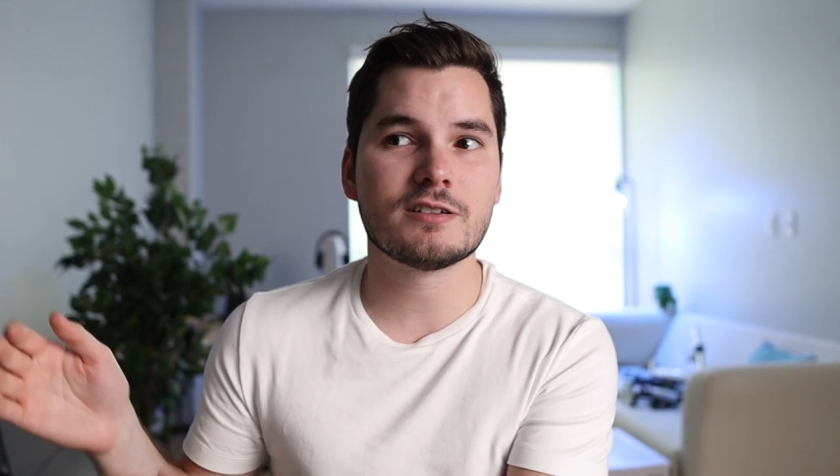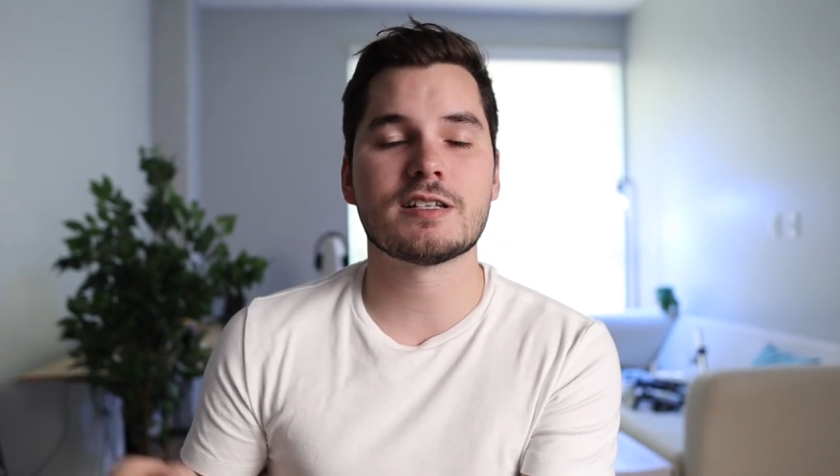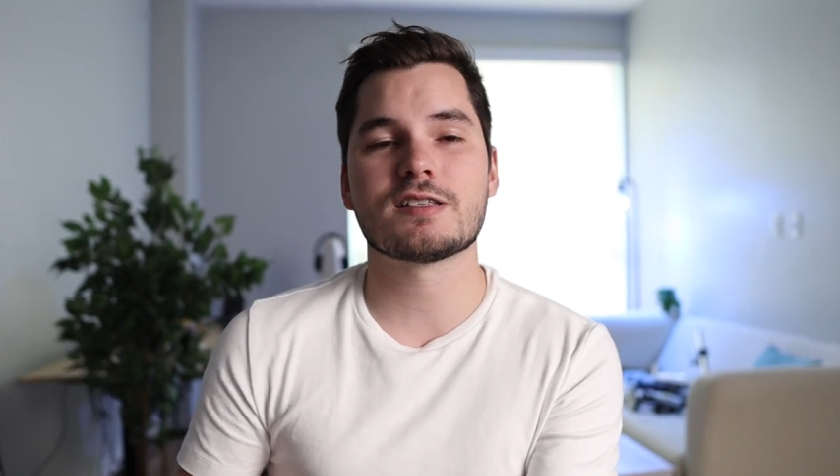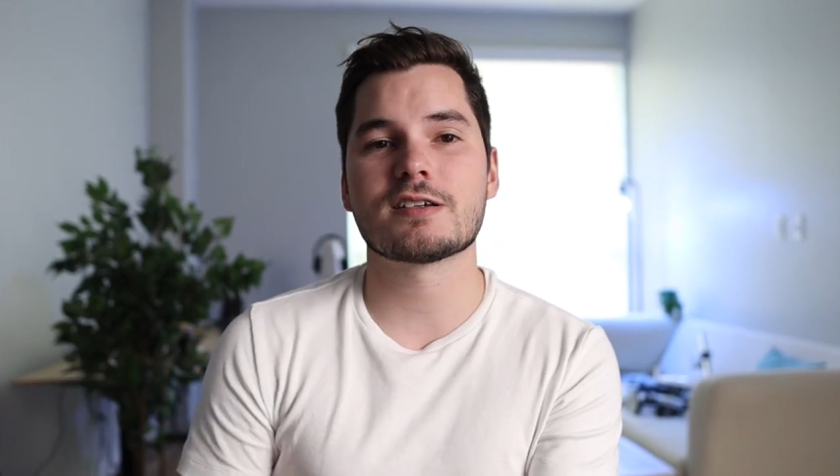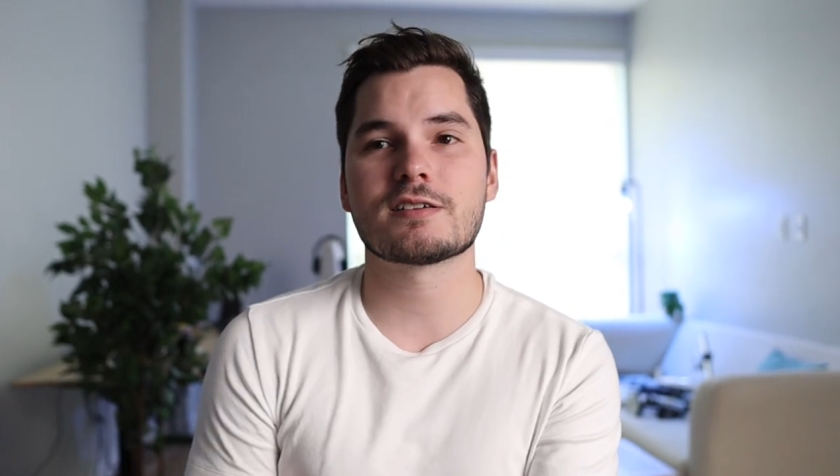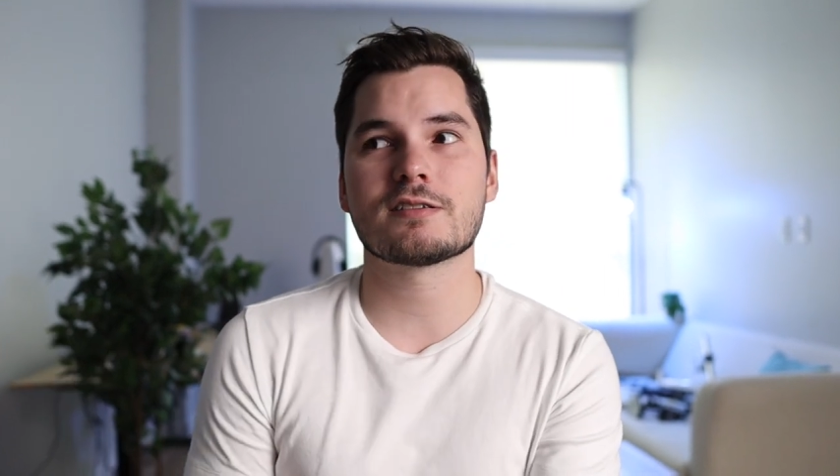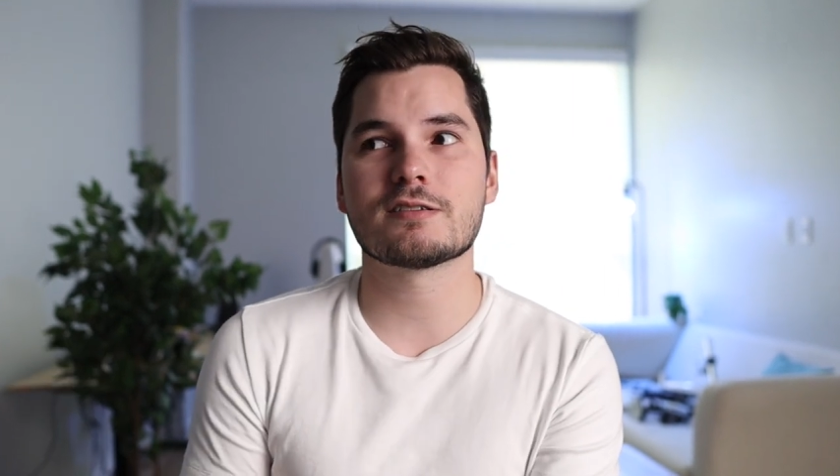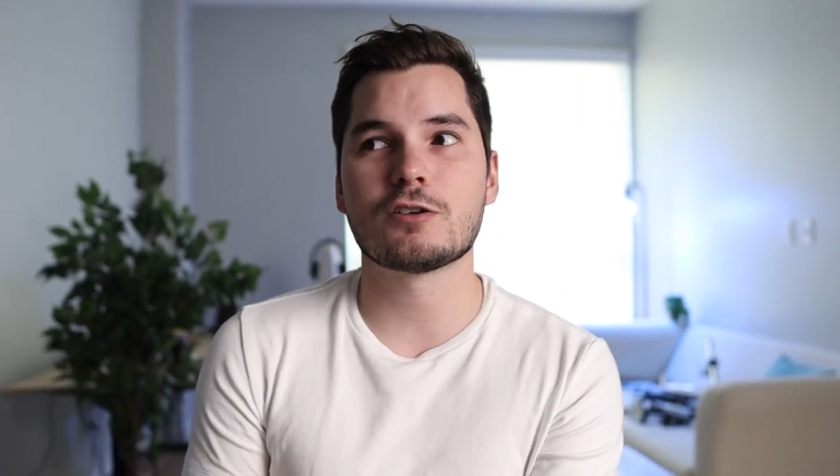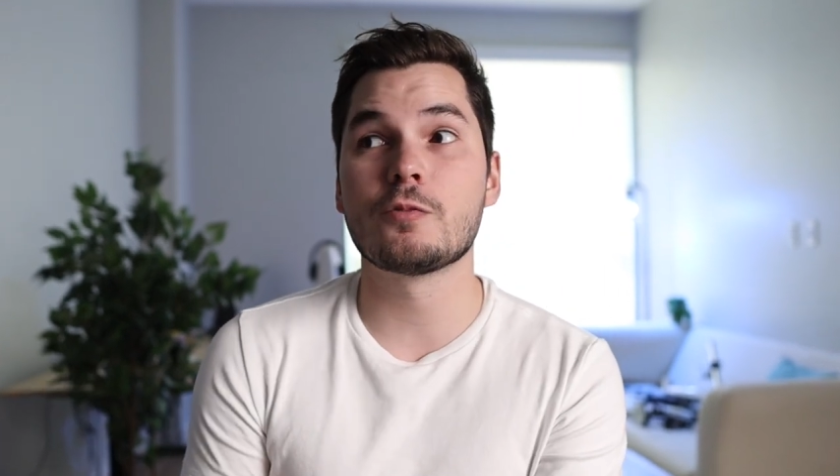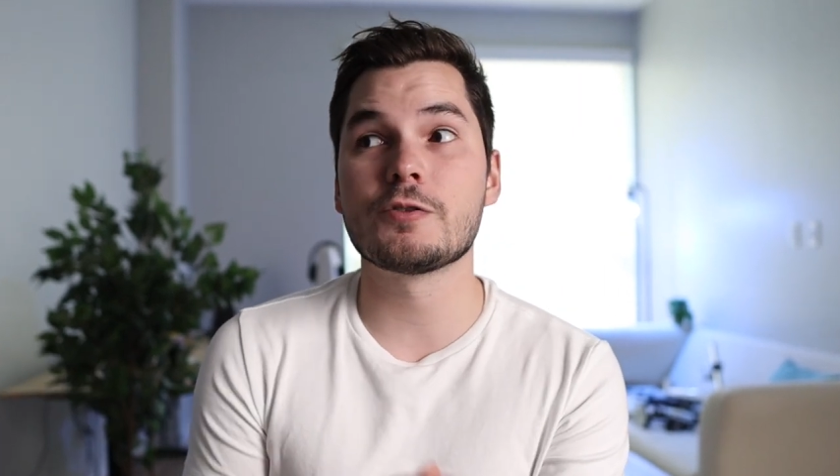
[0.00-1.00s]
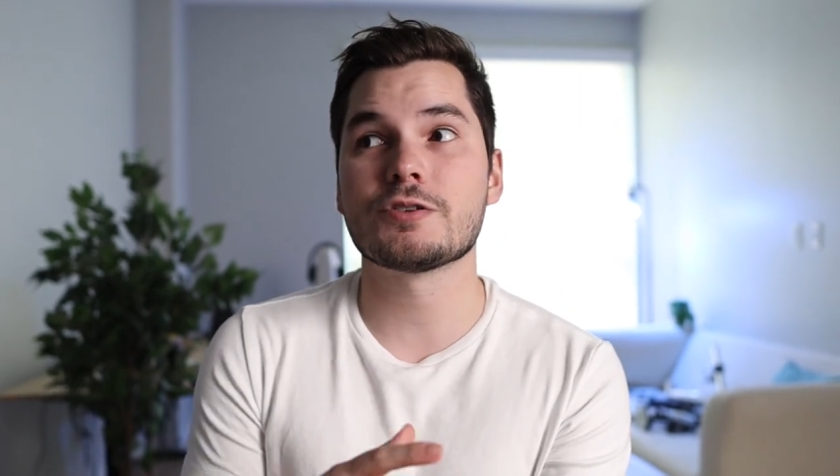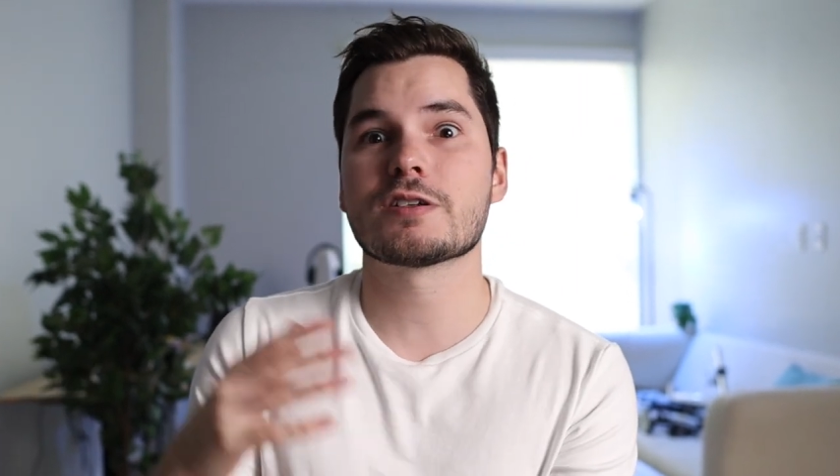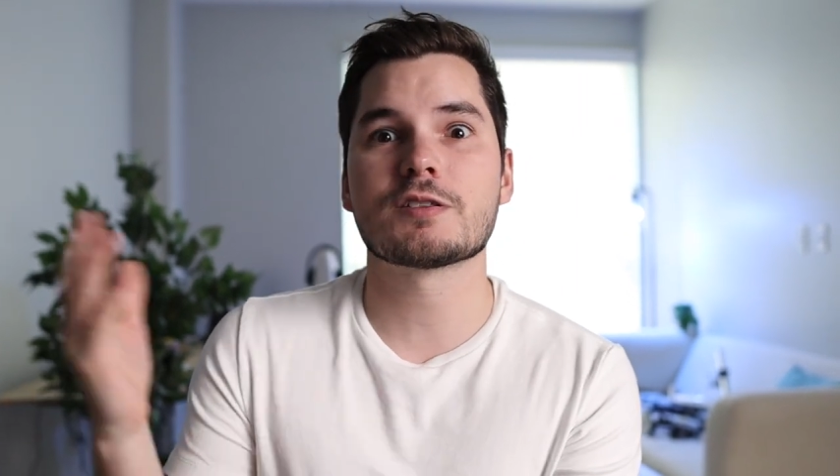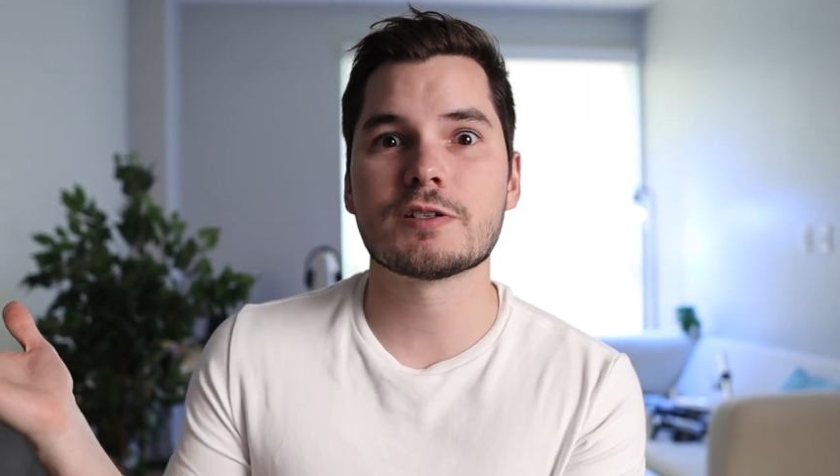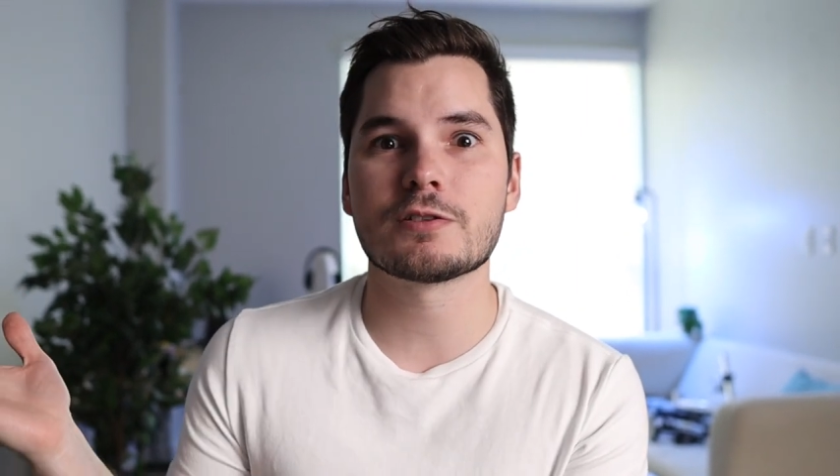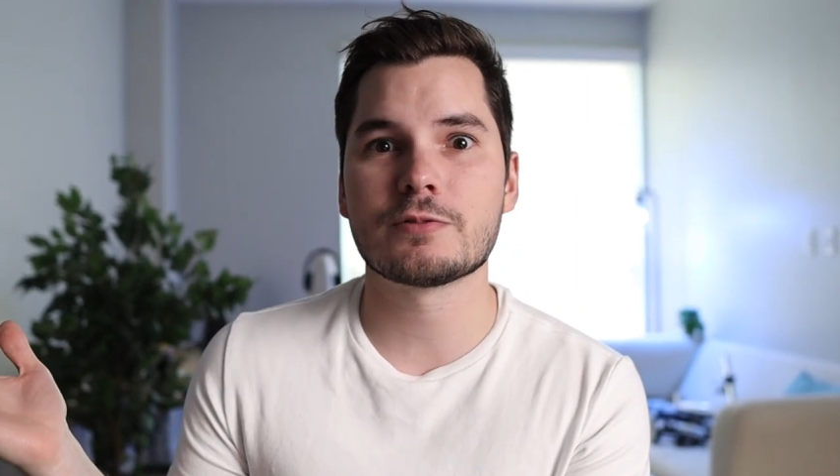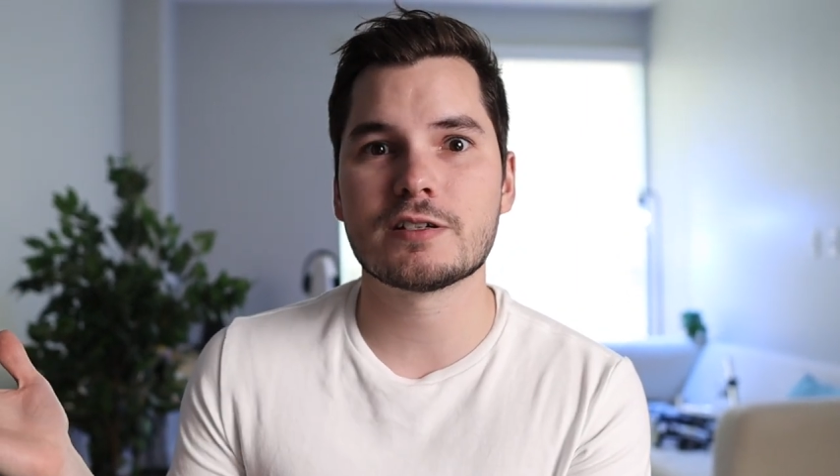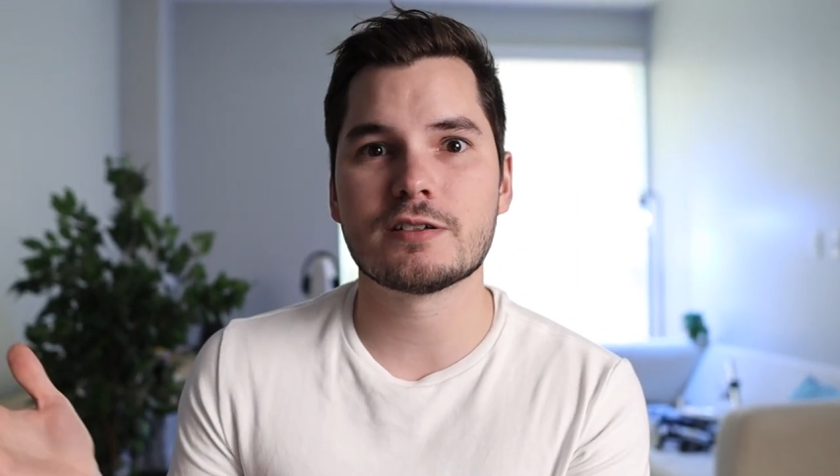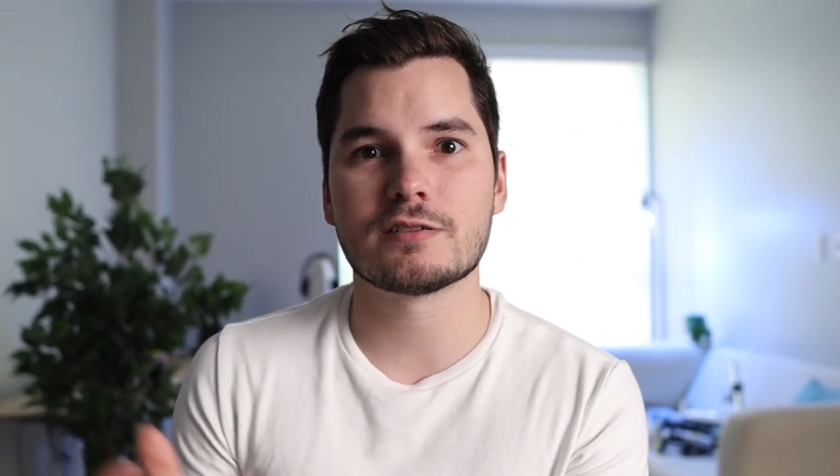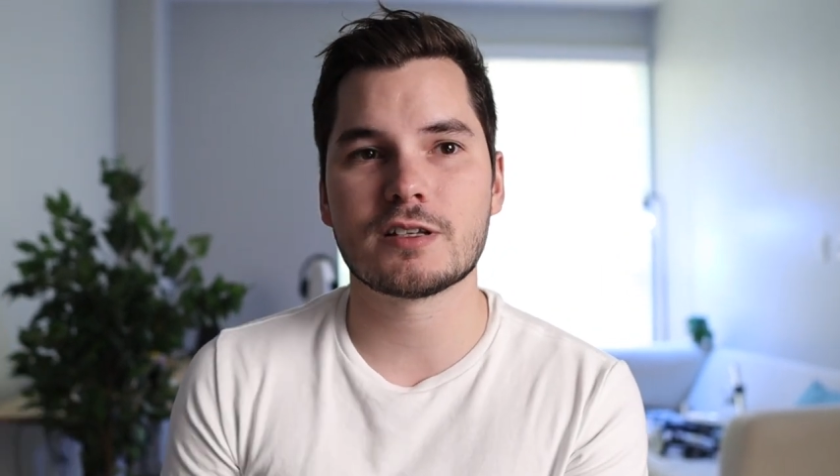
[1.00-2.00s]
And that's like almost 6 months
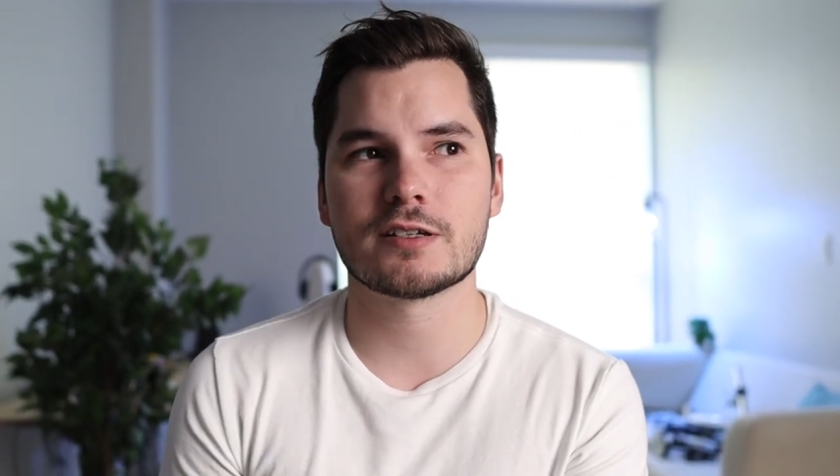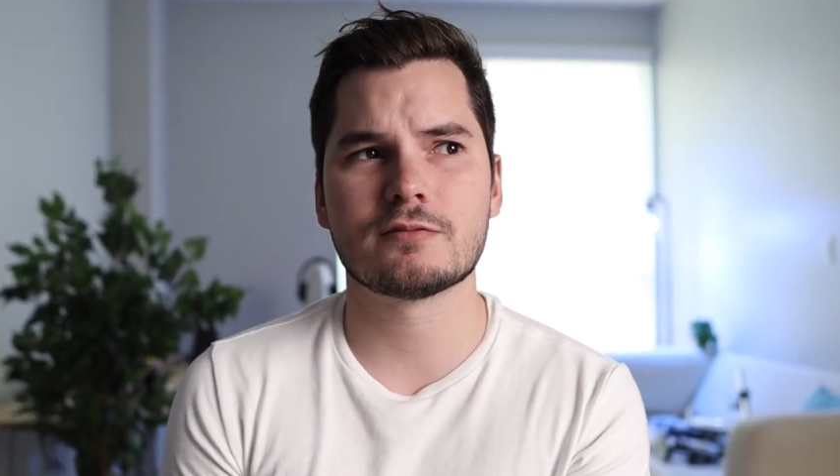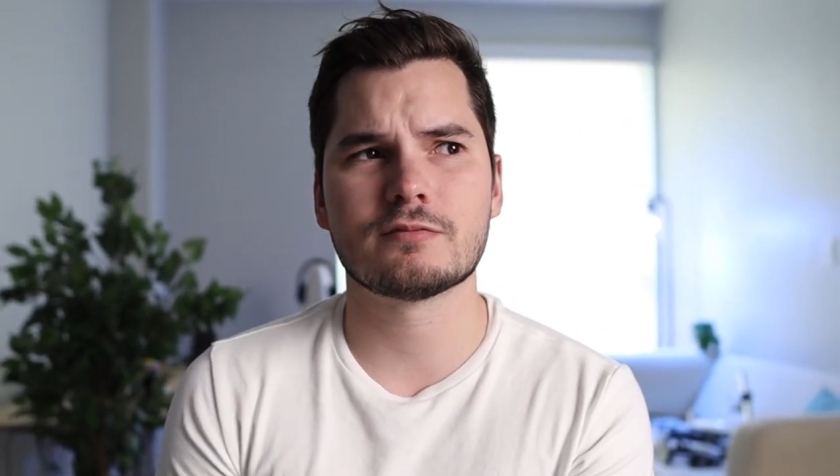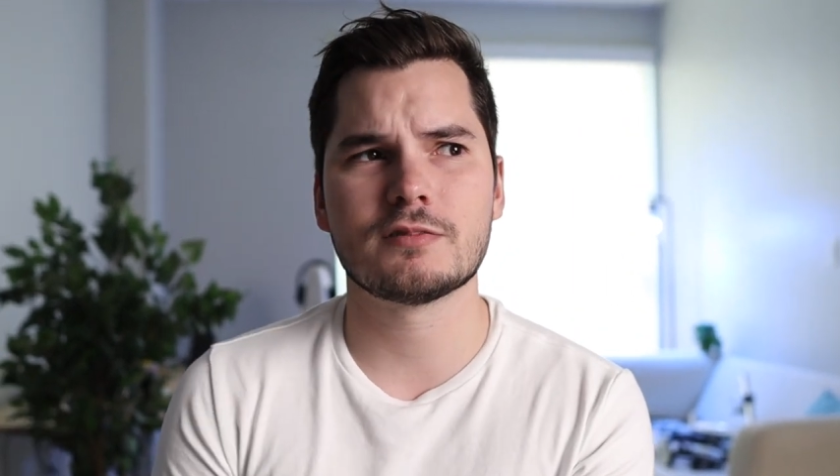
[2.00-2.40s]
away, like